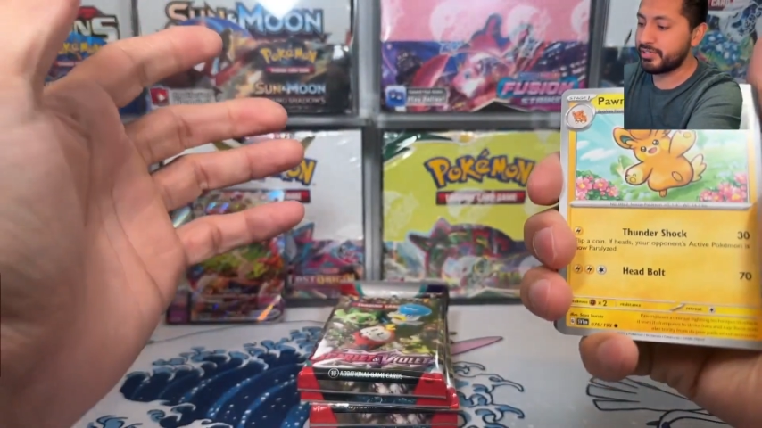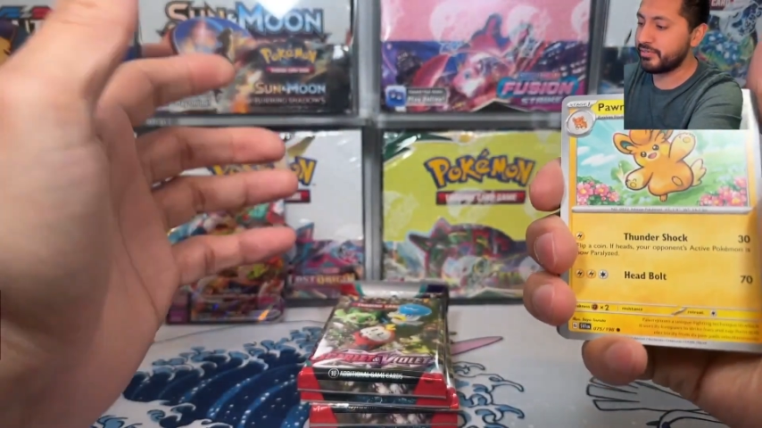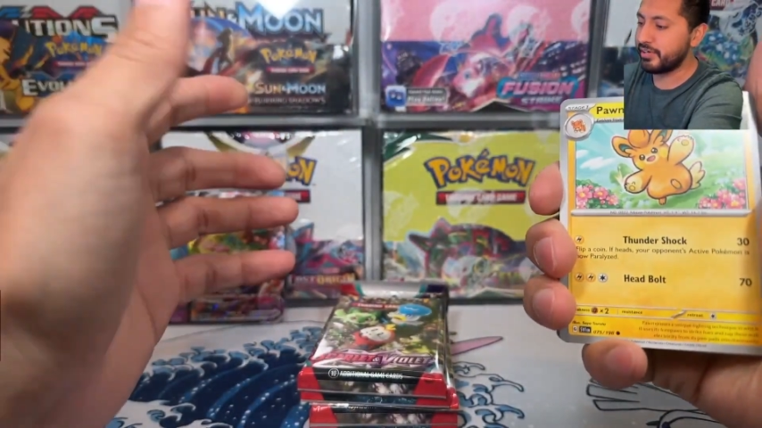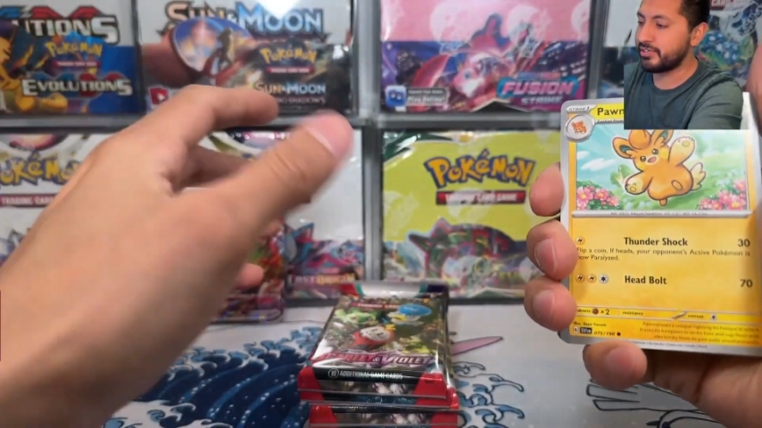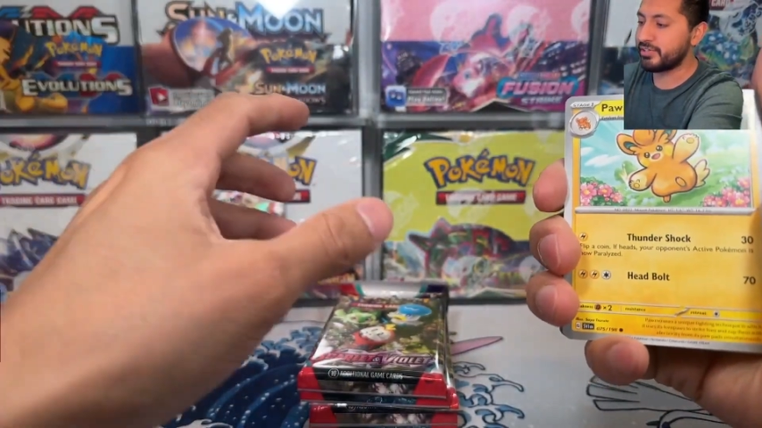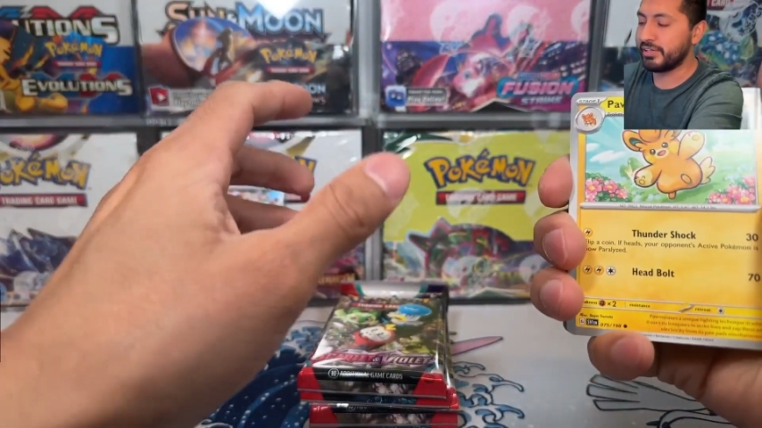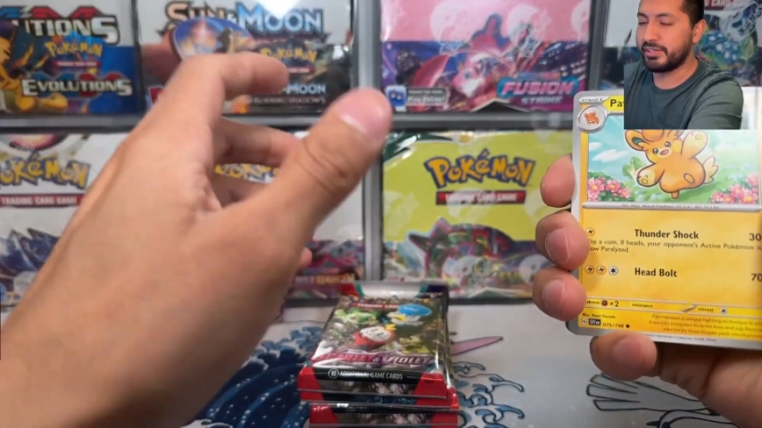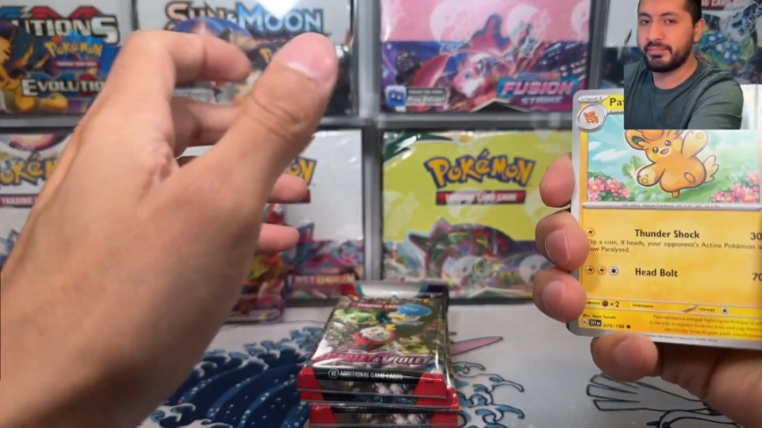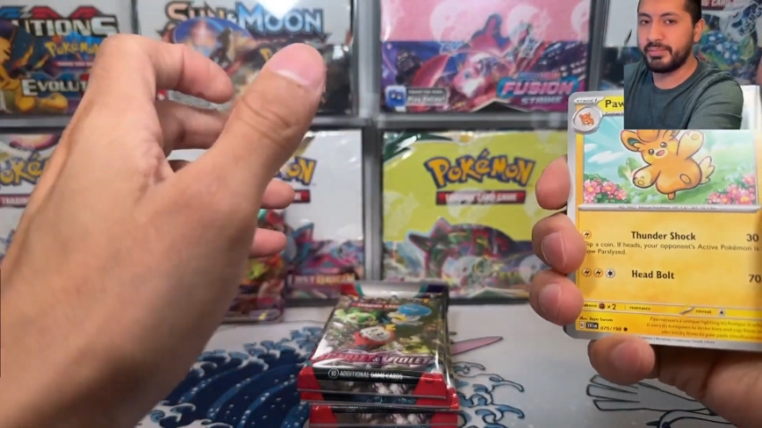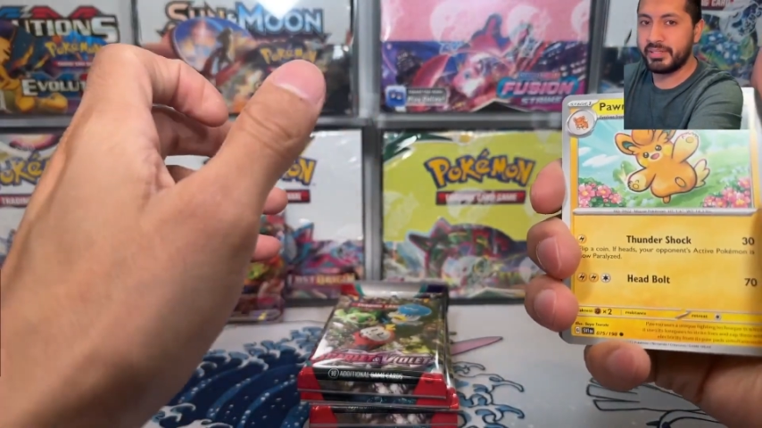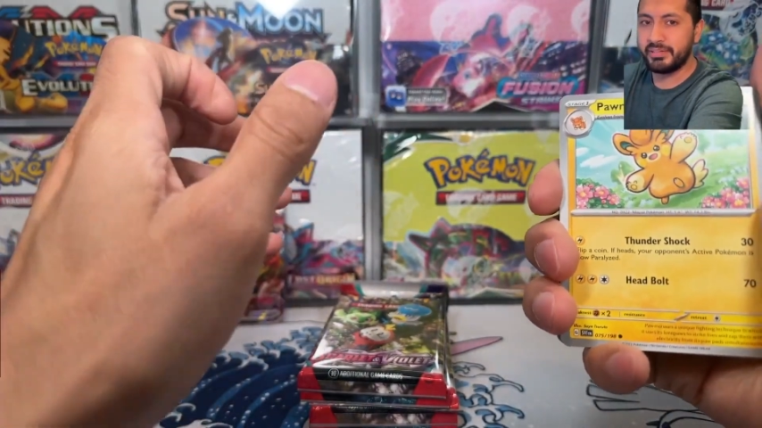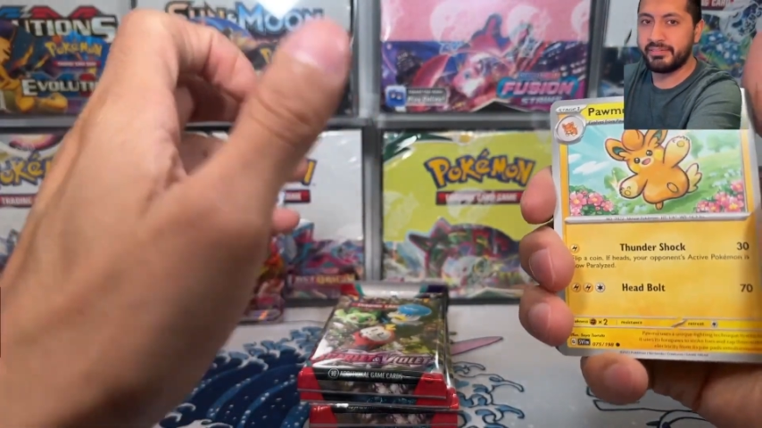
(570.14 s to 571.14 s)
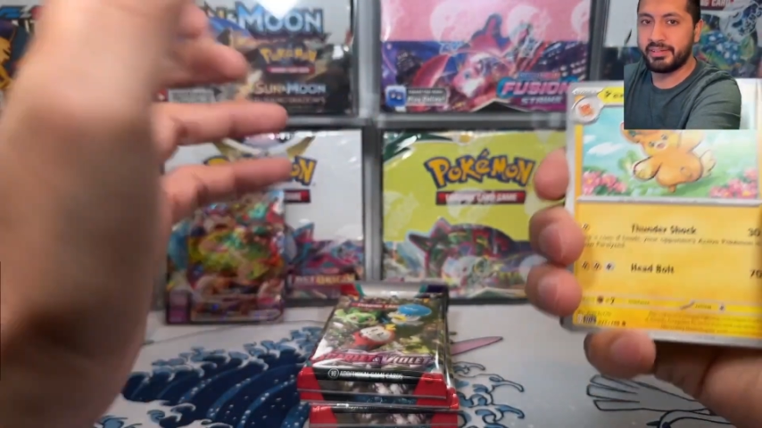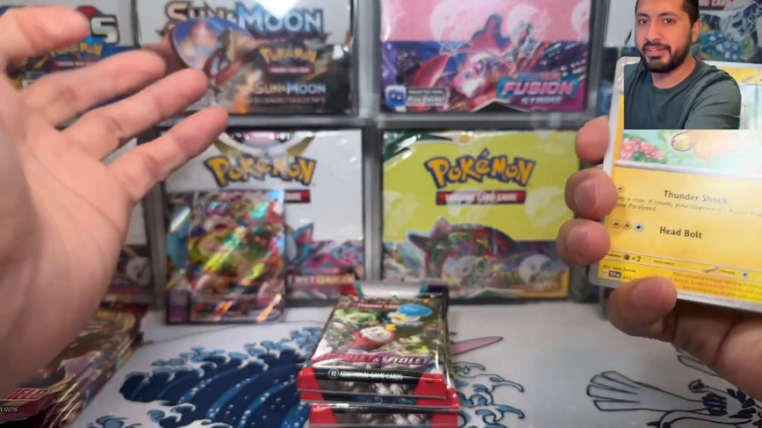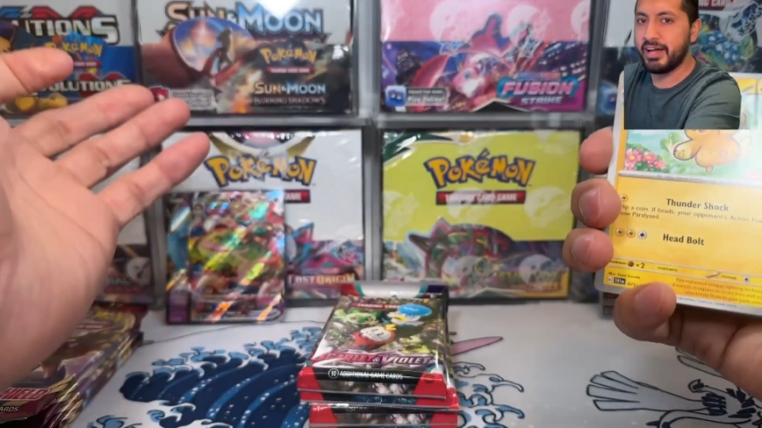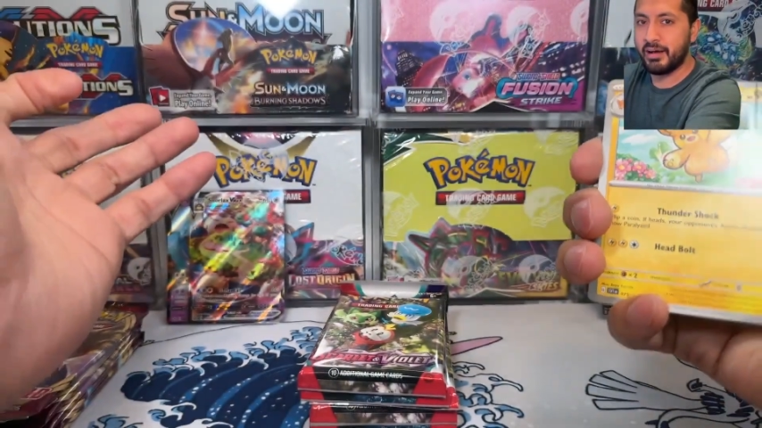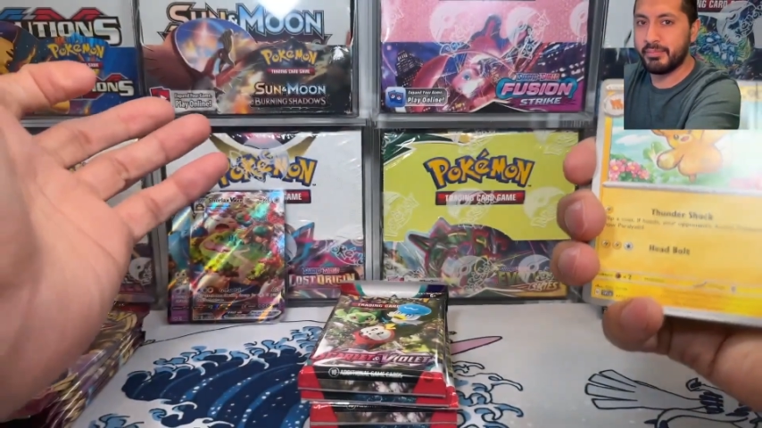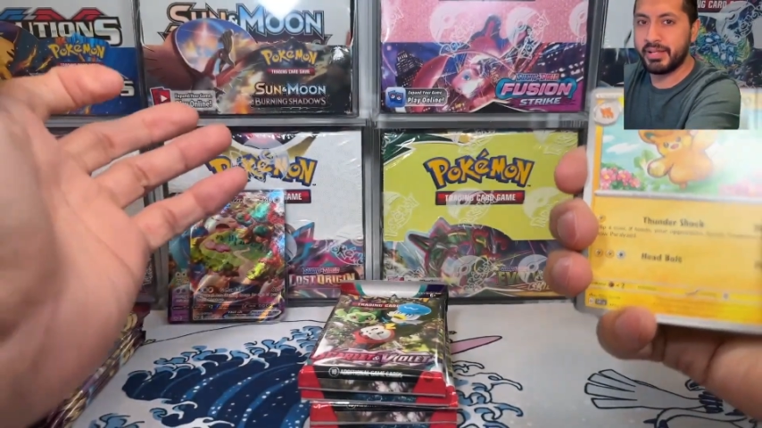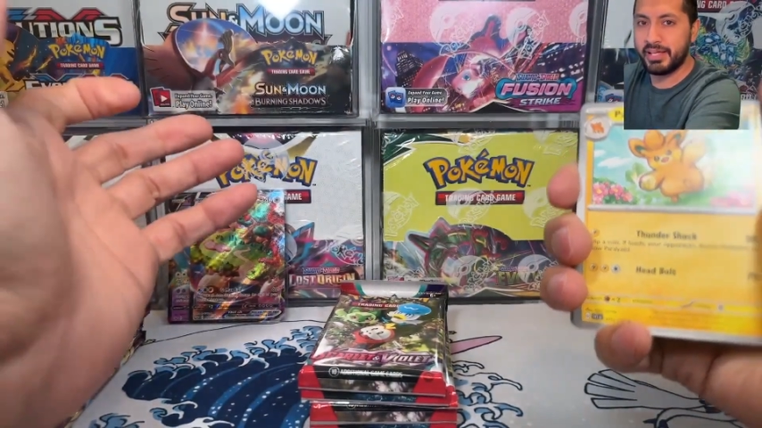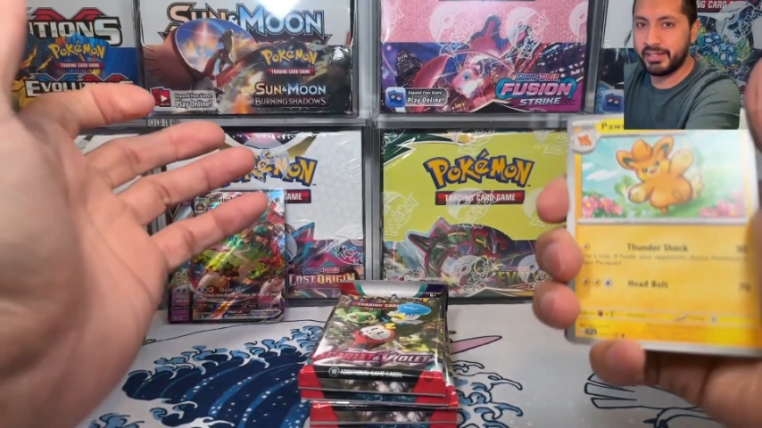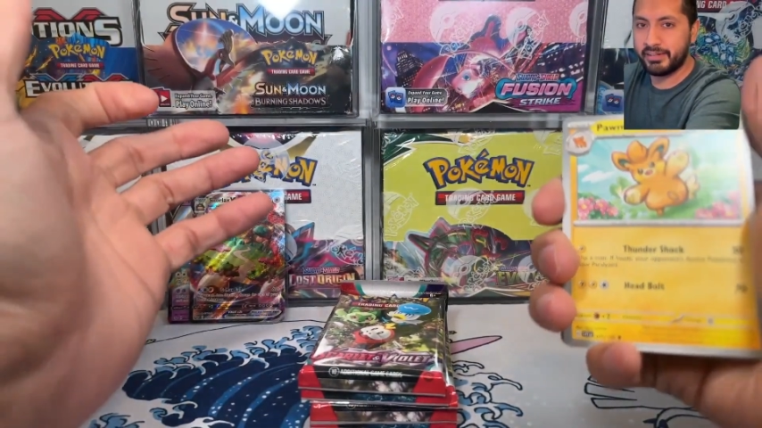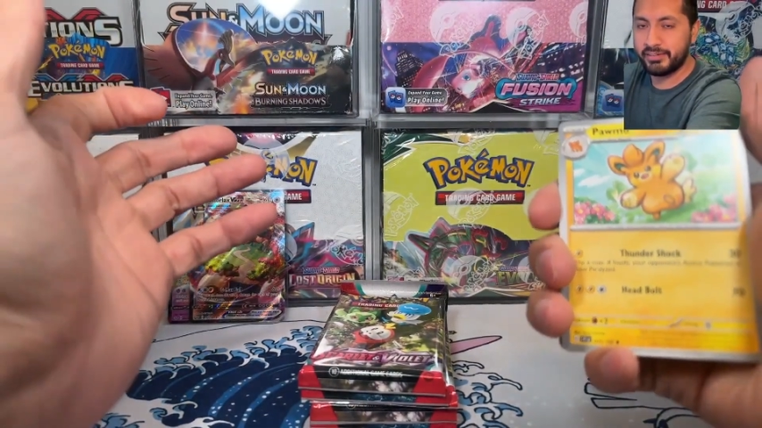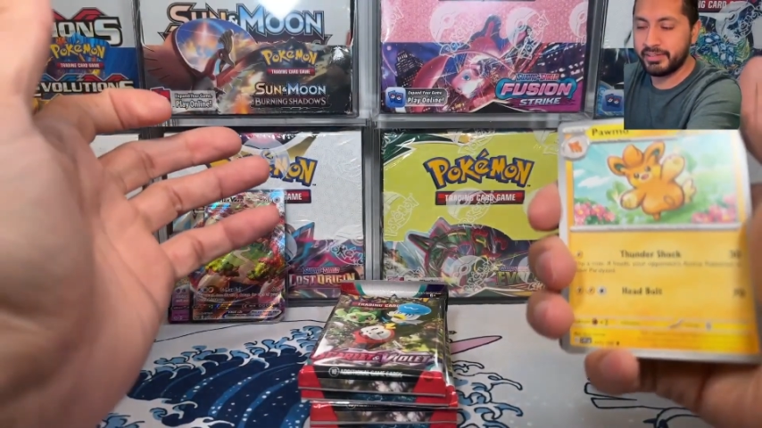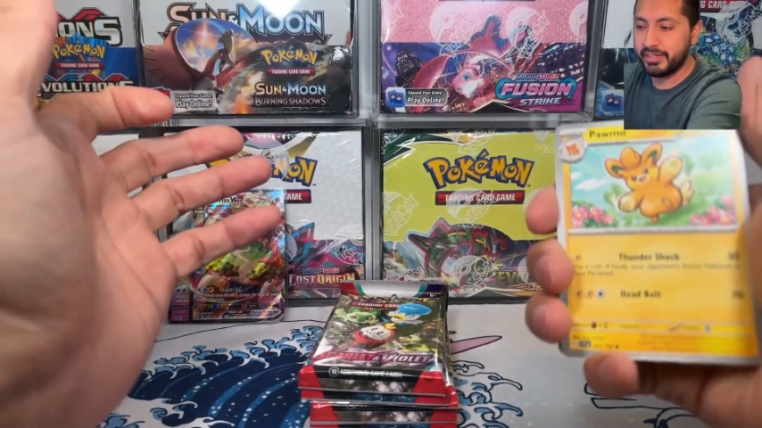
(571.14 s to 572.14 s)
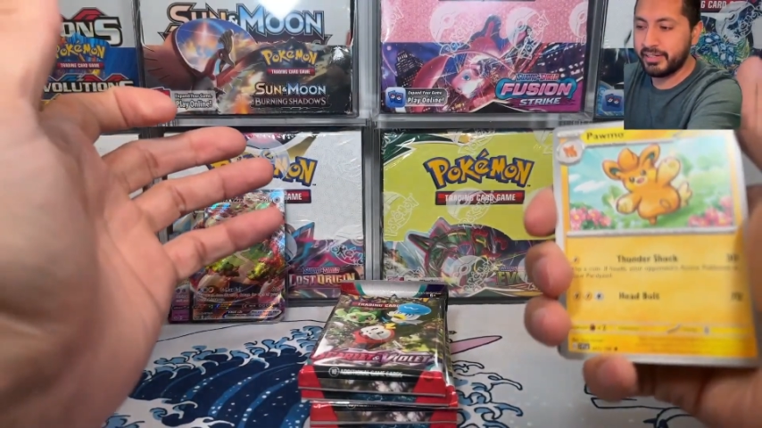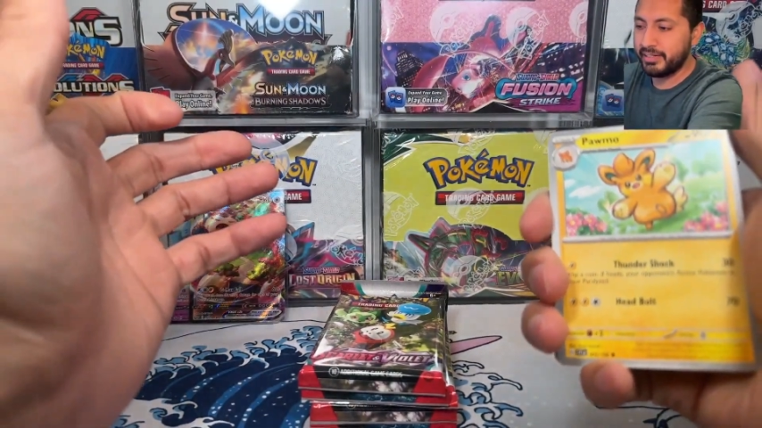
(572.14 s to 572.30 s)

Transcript: rares are going to be the dominating